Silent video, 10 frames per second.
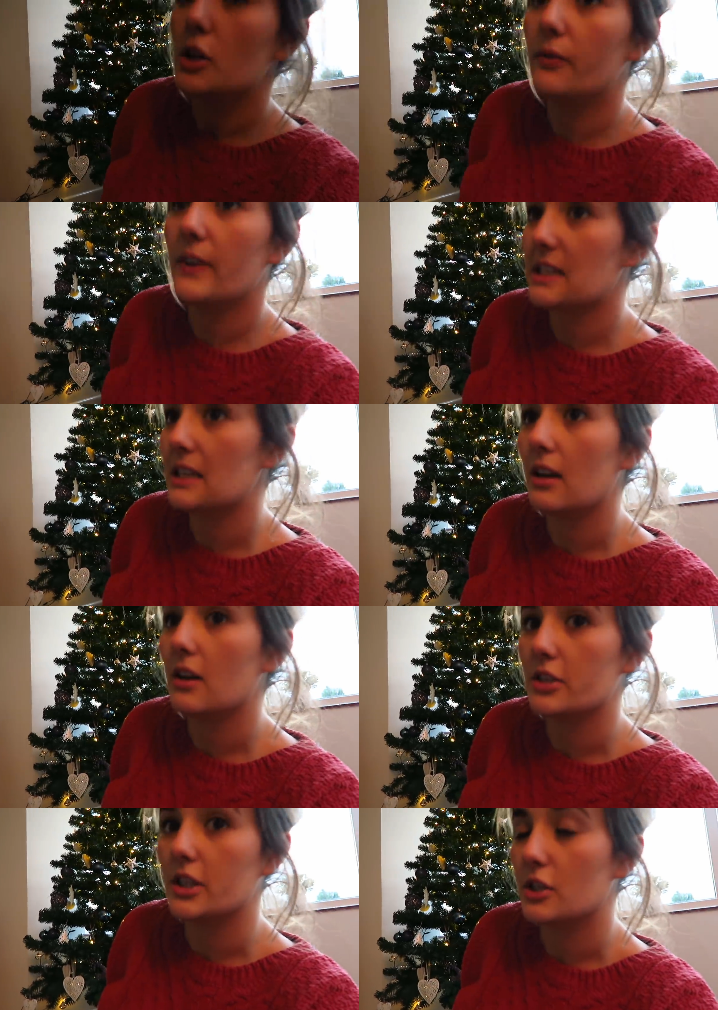You fixed it
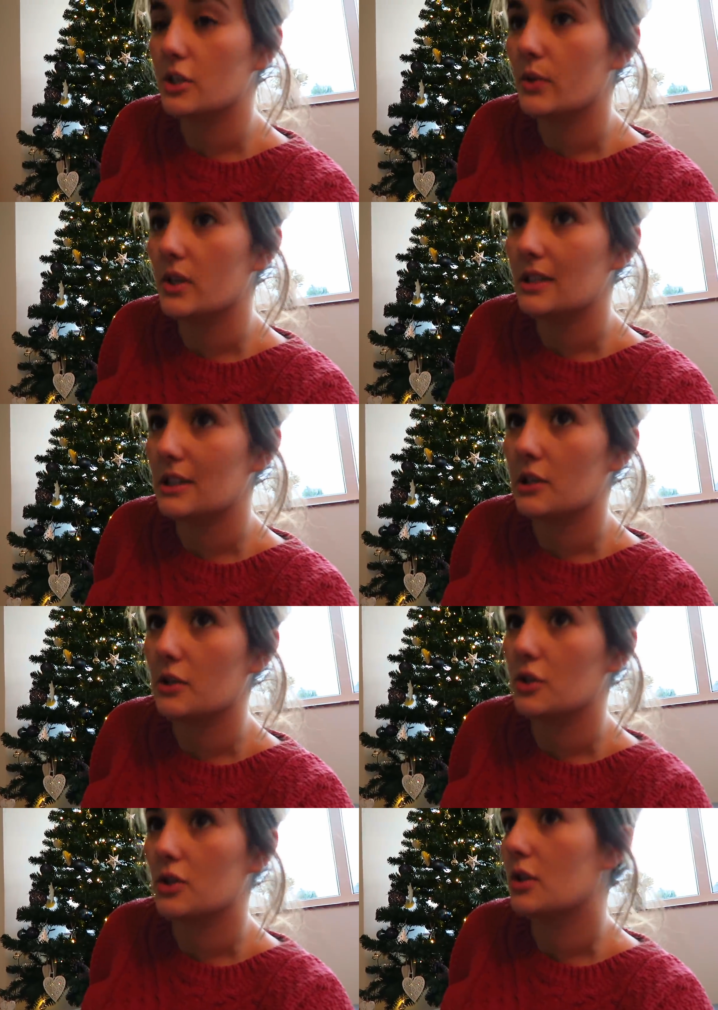last year. Do you know what you did? You
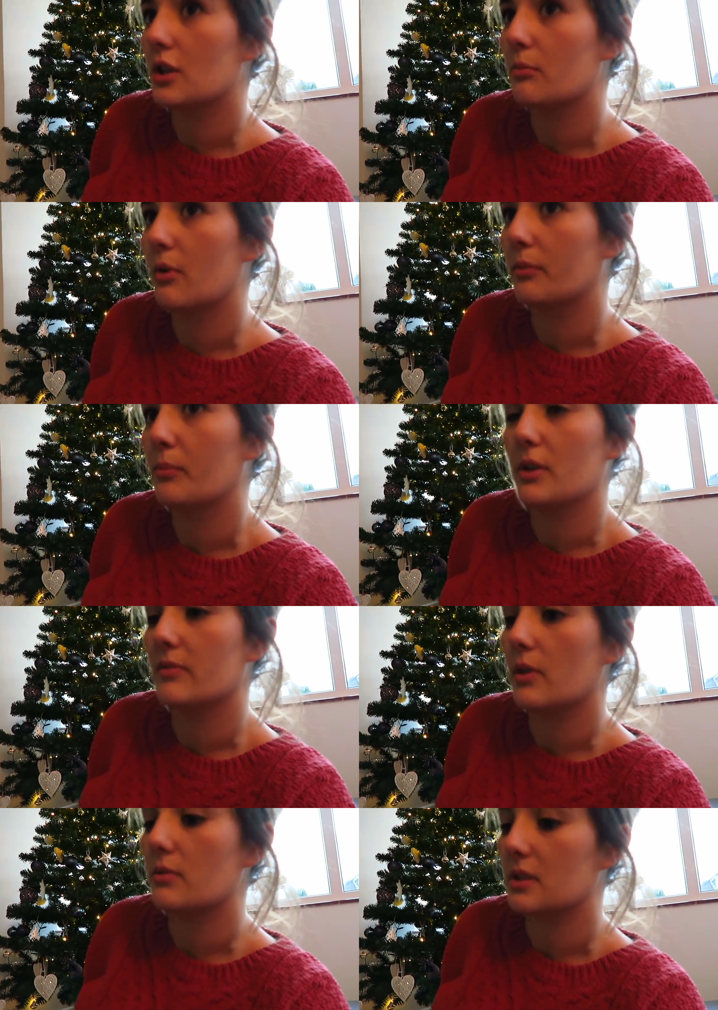actually just took them off and put
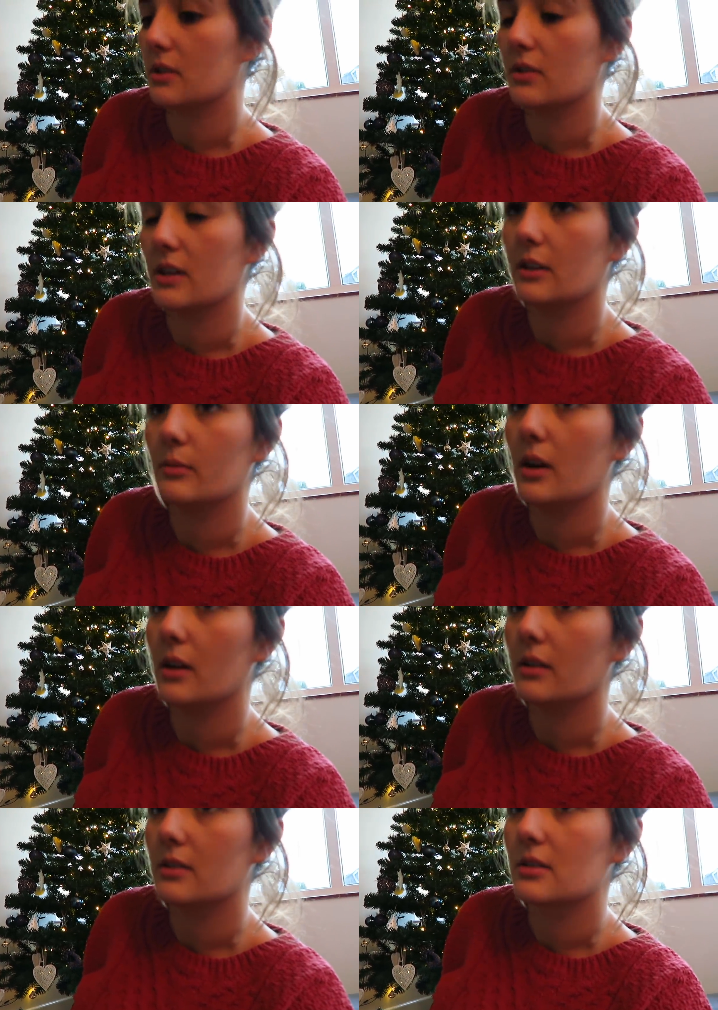your volt stick on it and it
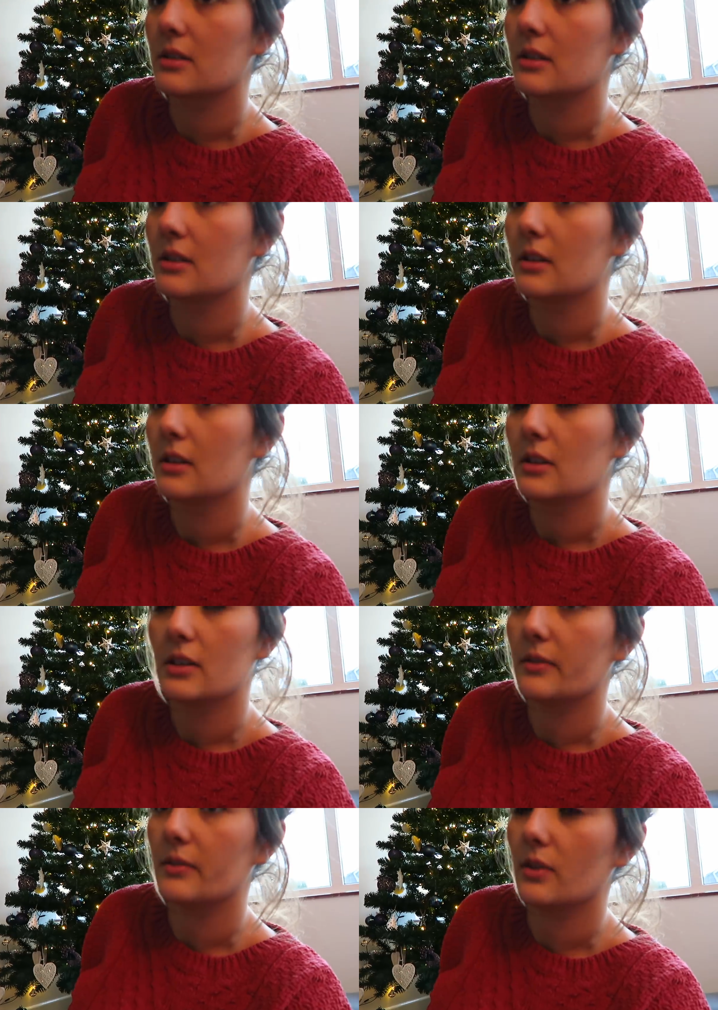worked.
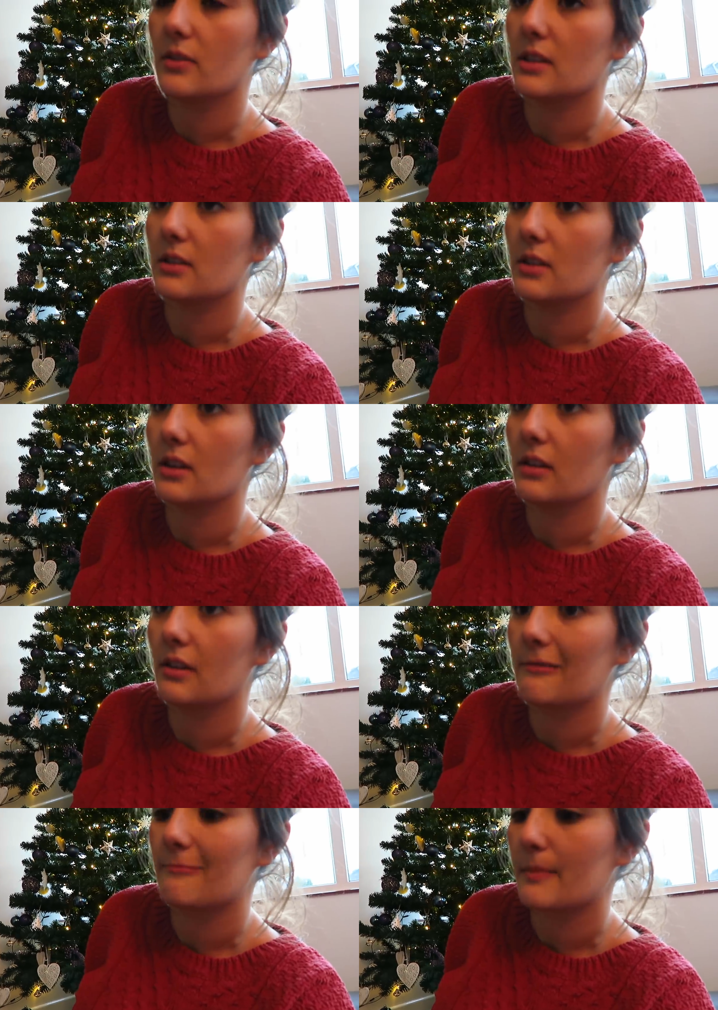Don't have your volt stick, do
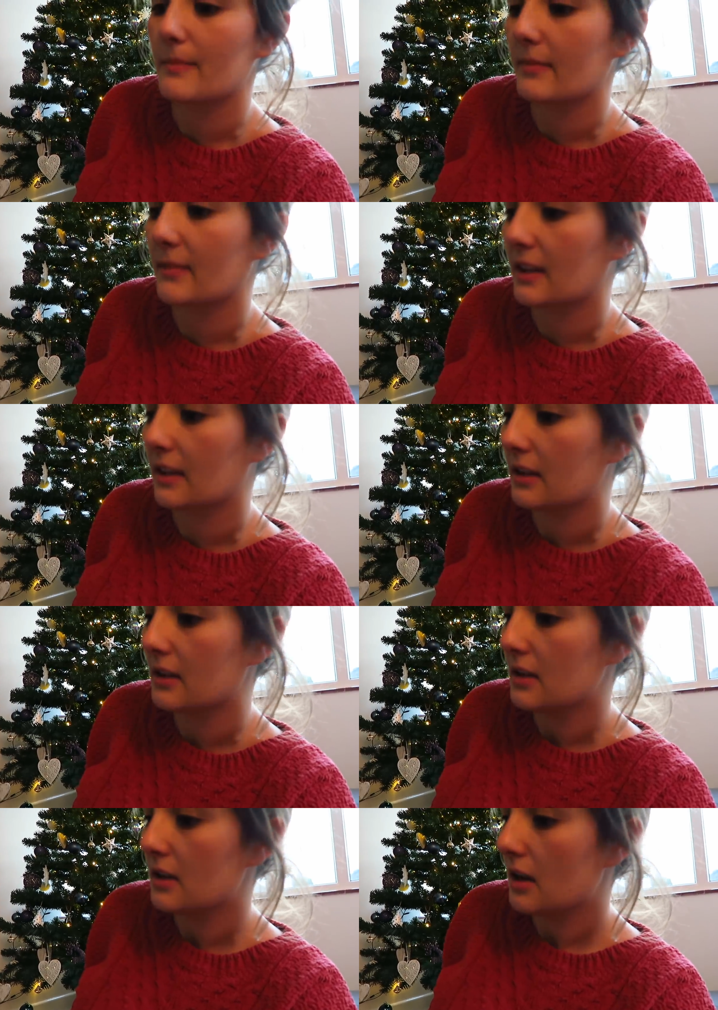you?
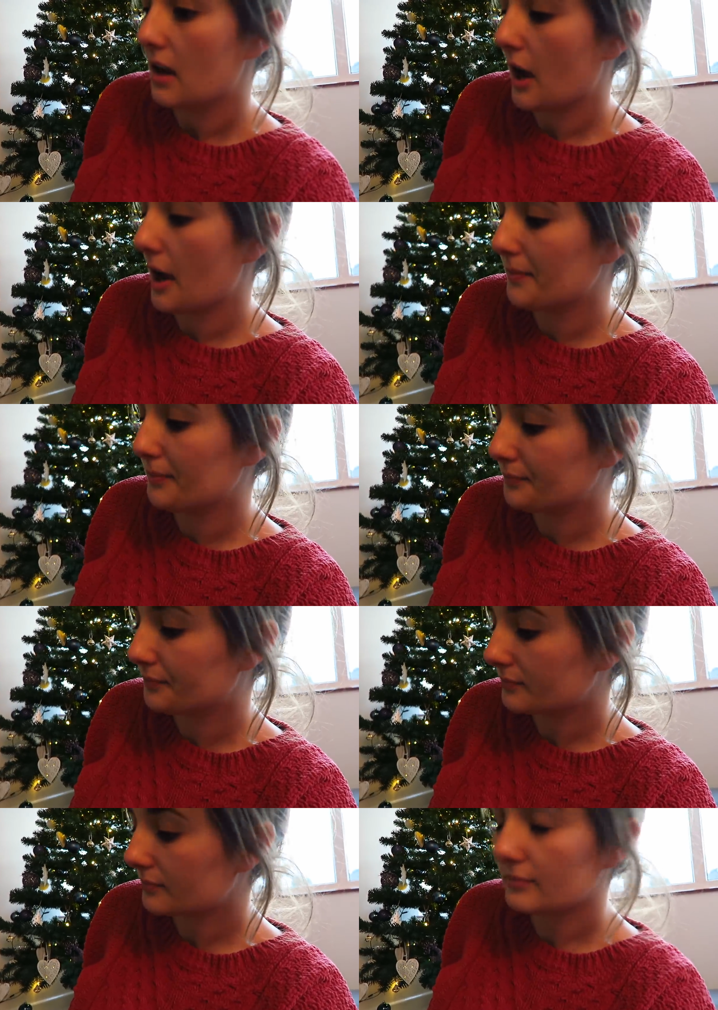
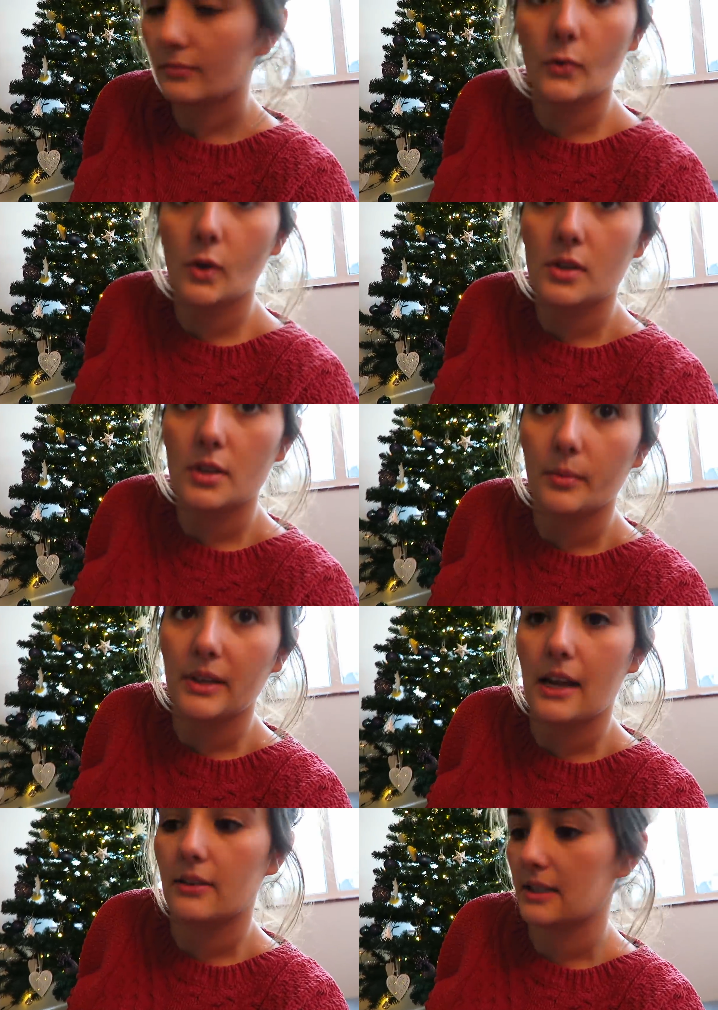So
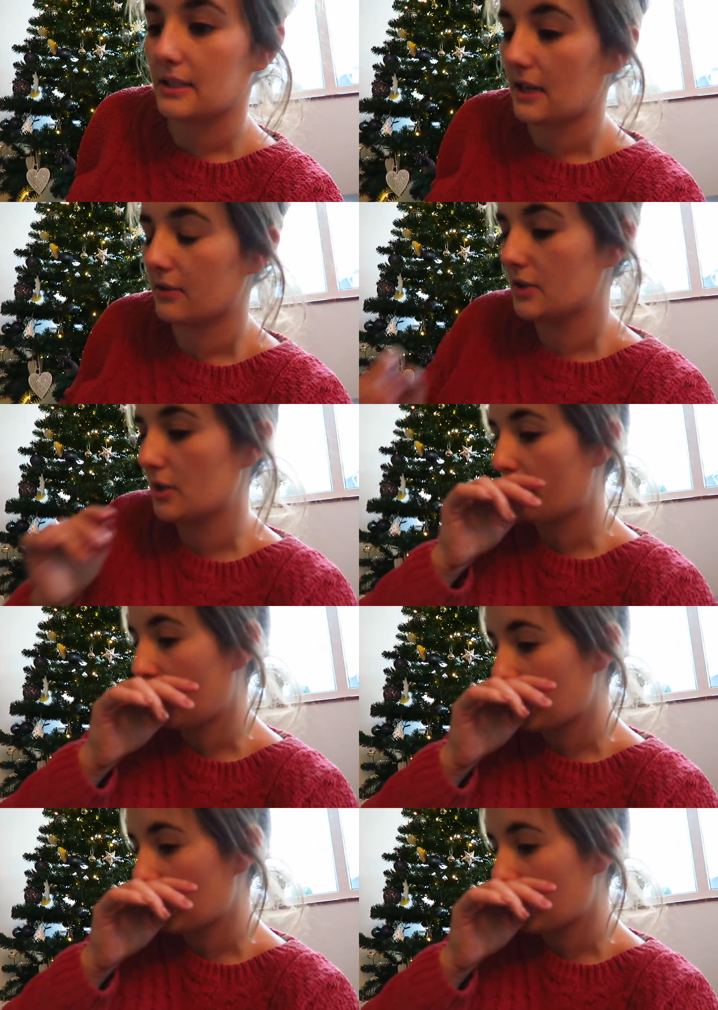we're now sitting down to do our